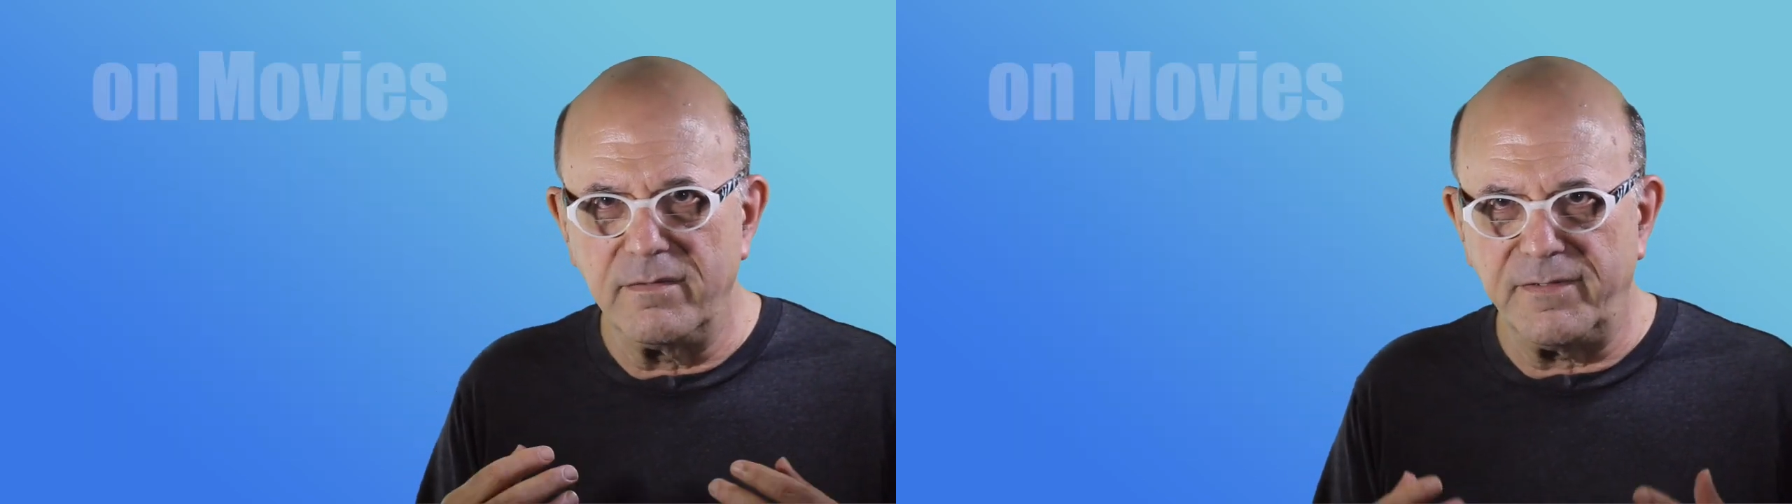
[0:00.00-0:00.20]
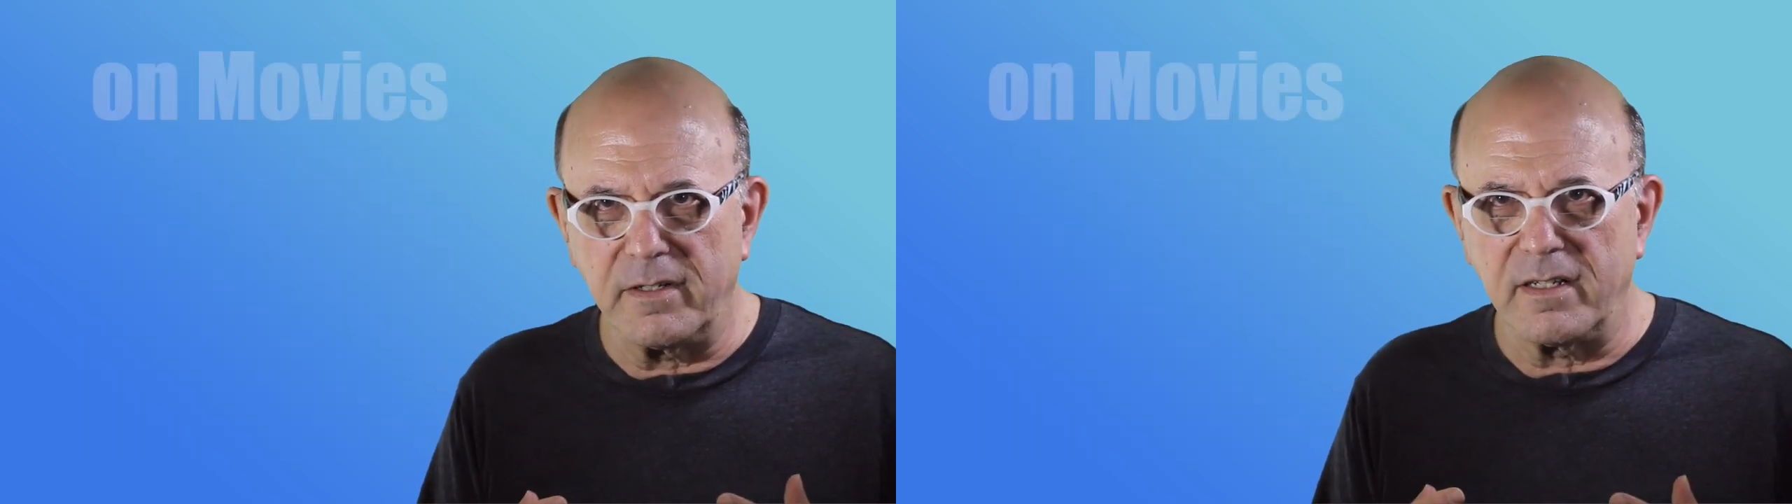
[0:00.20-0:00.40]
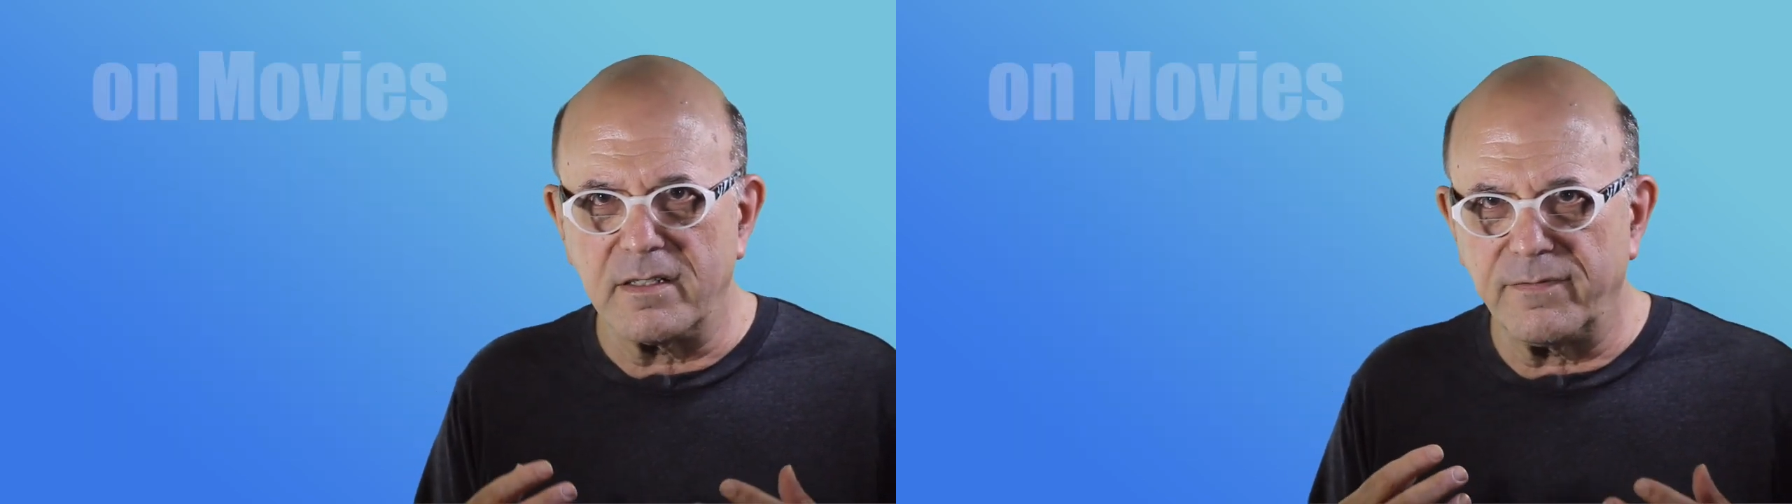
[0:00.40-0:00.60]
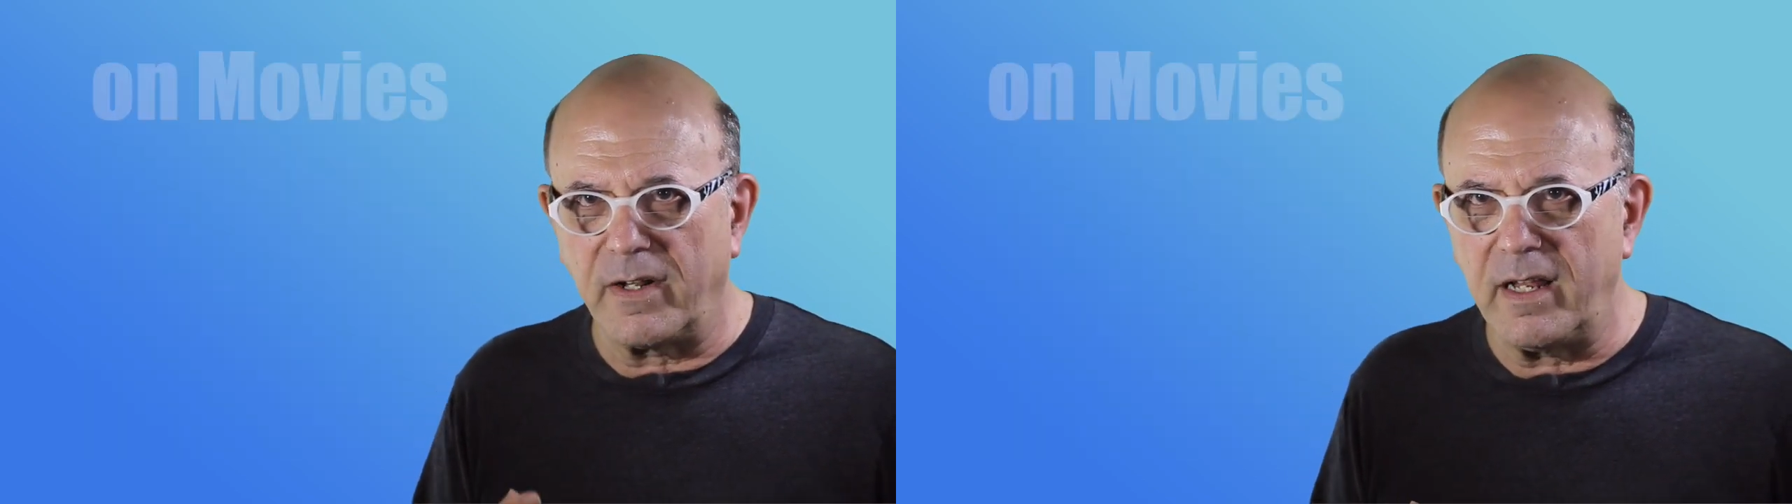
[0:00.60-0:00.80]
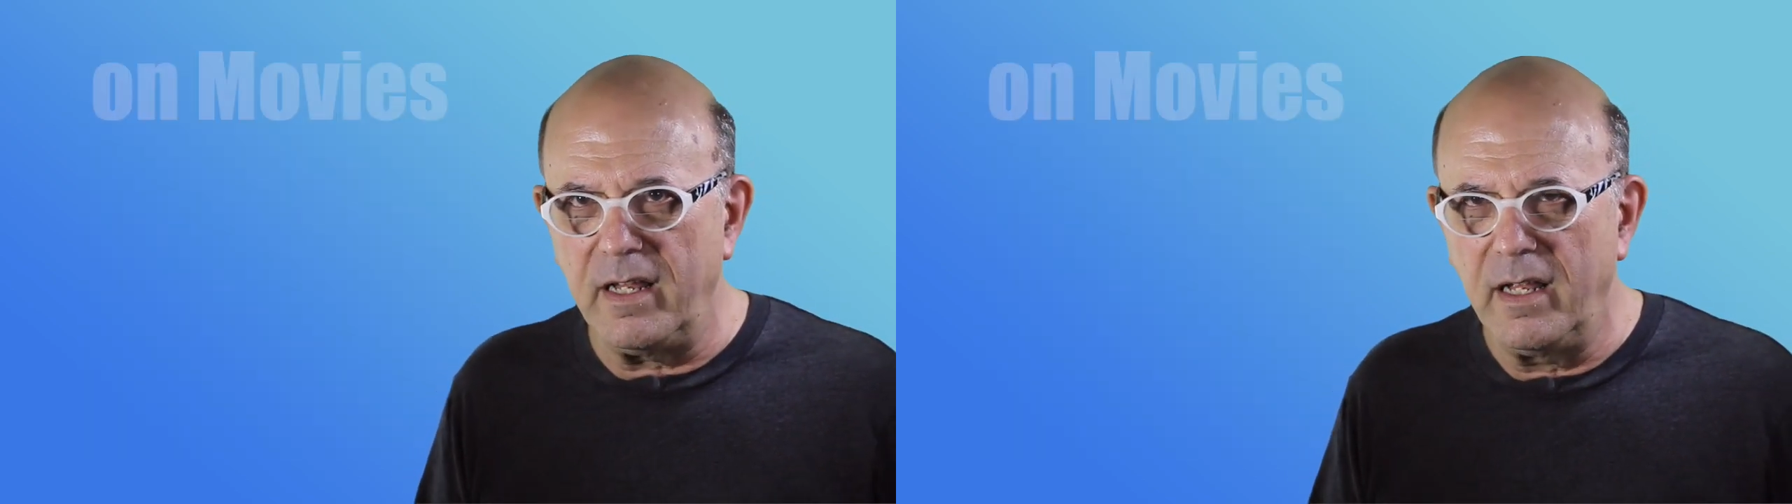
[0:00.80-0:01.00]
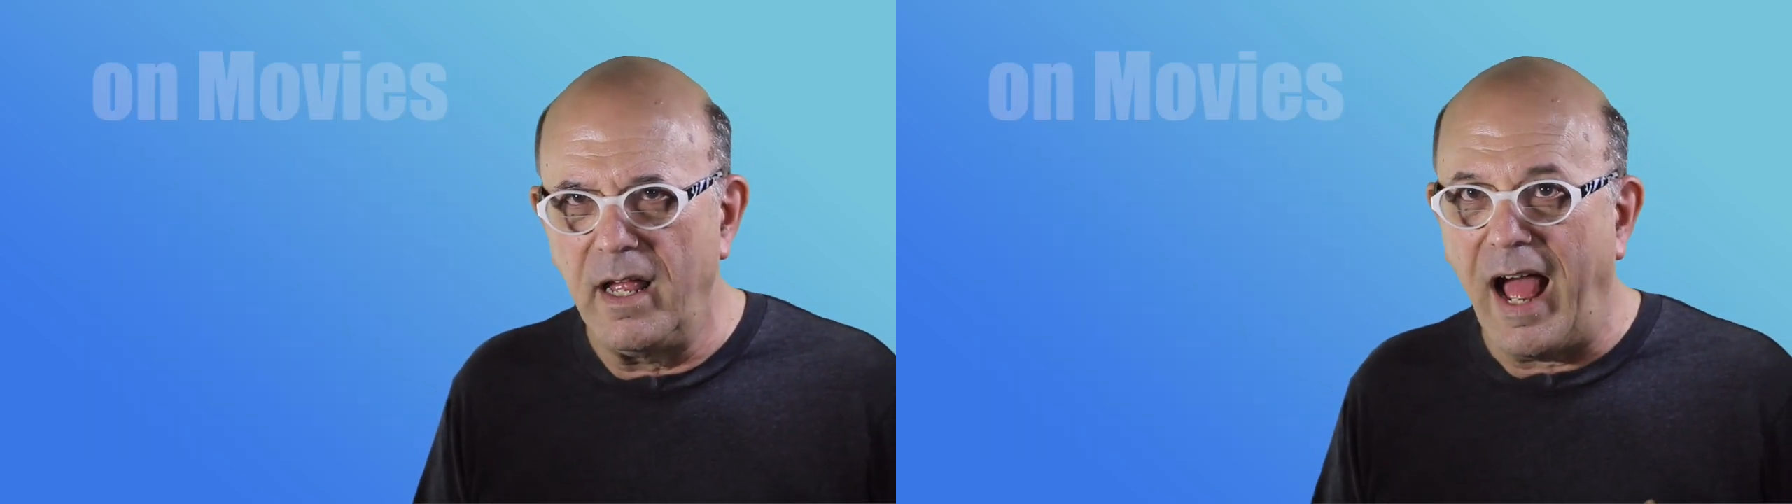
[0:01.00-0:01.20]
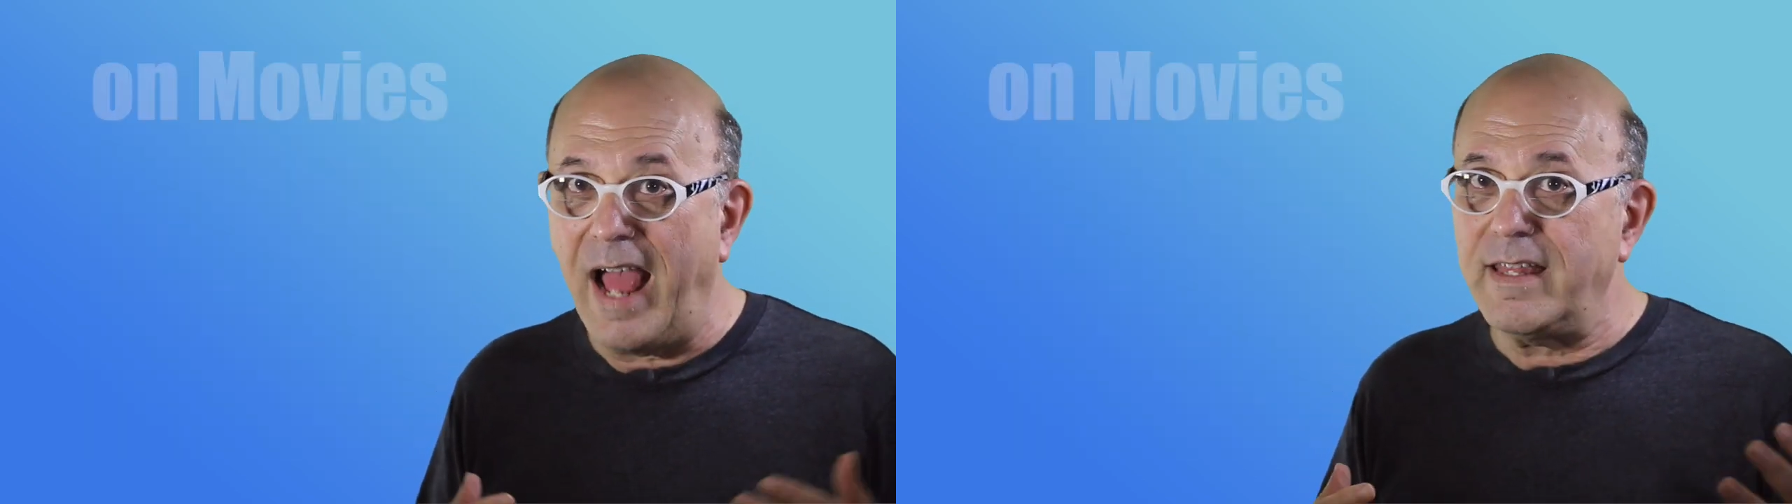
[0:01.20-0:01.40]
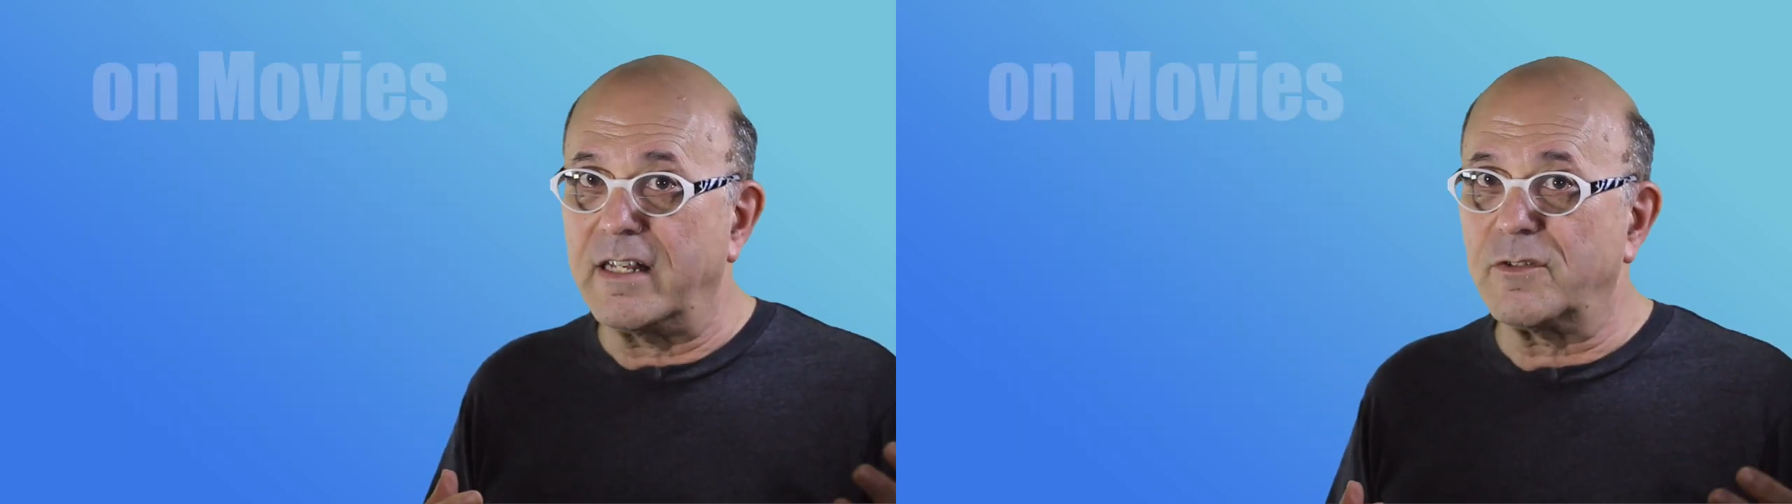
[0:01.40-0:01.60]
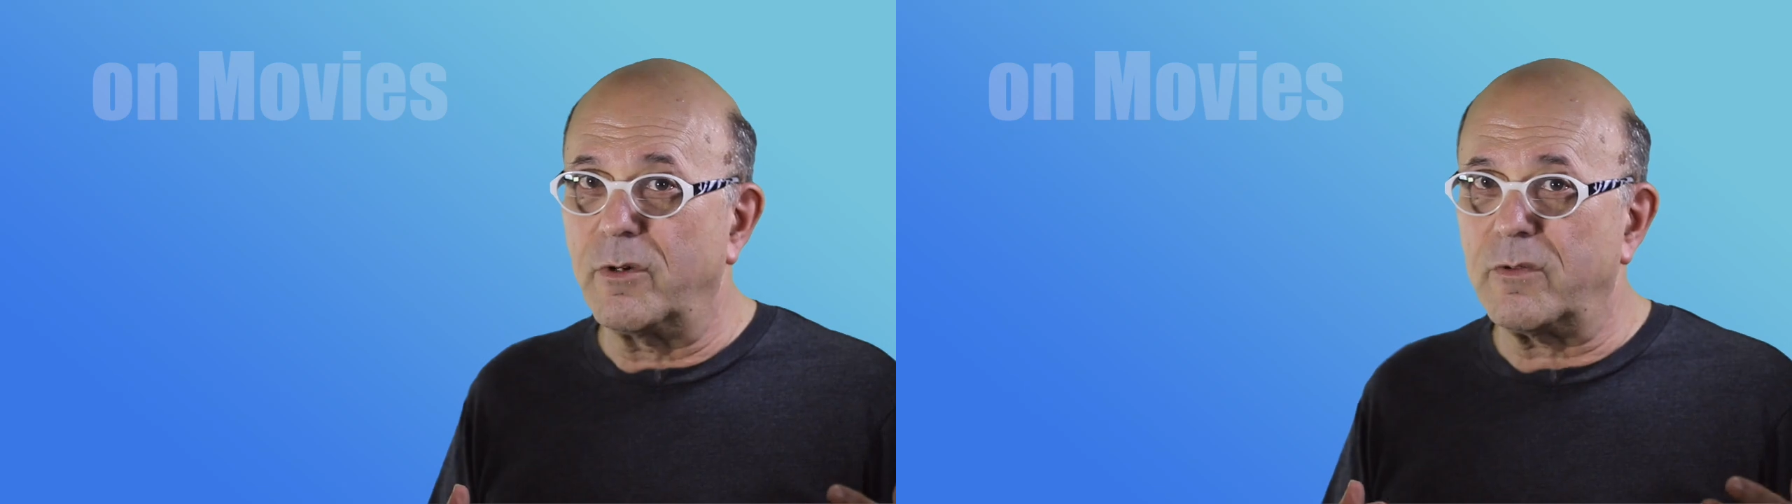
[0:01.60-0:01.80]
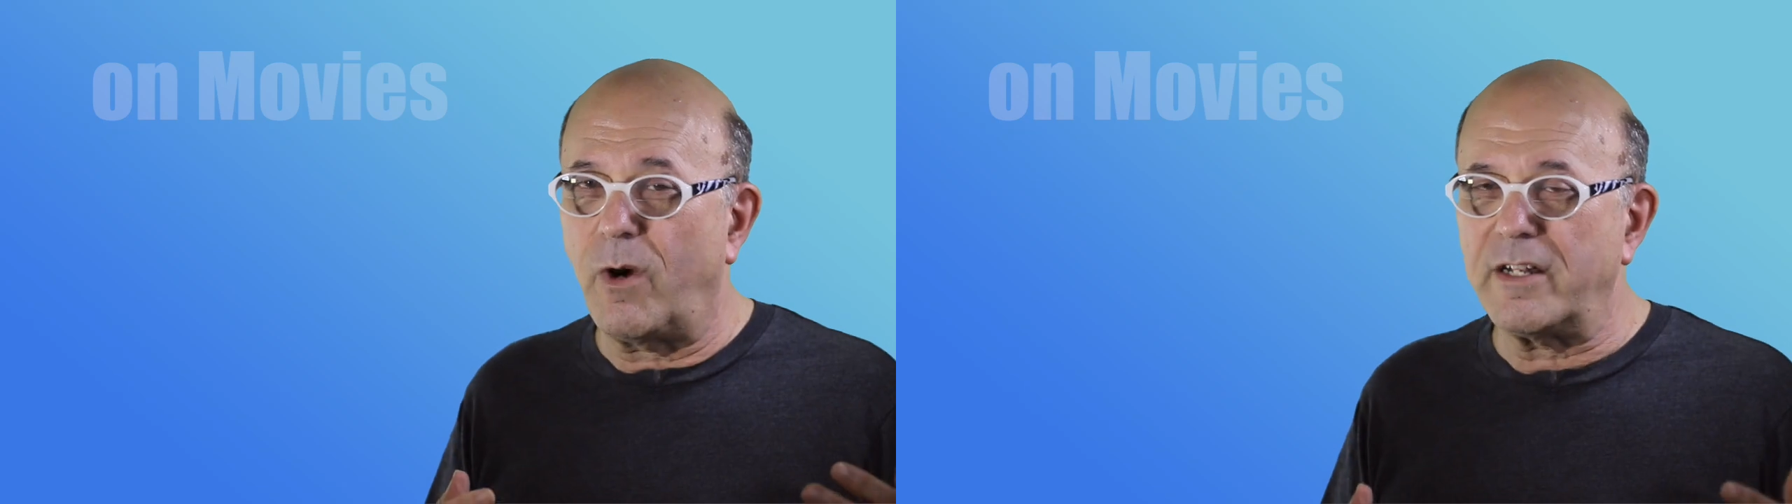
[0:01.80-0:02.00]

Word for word: fearless, funny. I think it's worth